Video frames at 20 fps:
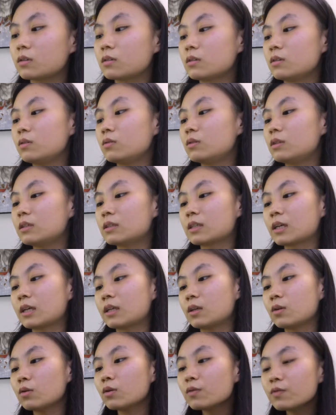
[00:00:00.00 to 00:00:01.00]
a new
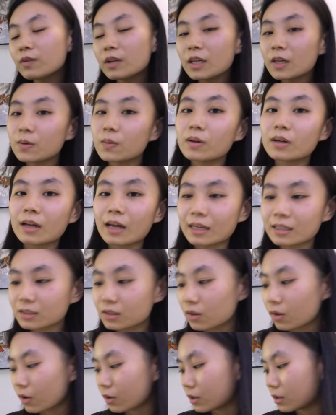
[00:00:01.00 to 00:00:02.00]
design and hopefully it will last
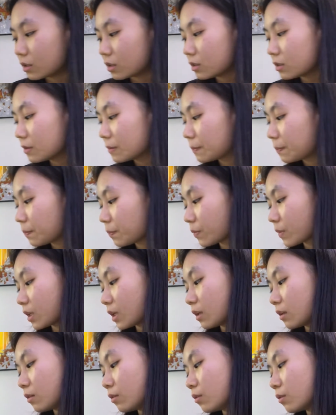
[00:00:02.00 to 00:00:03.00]
longer
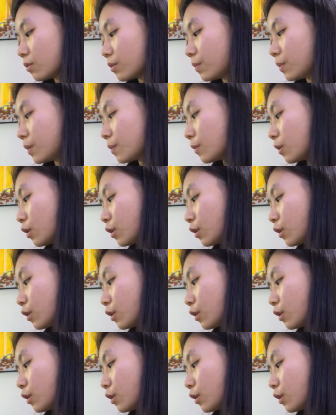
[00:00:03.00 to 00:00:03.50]
and, you know, be more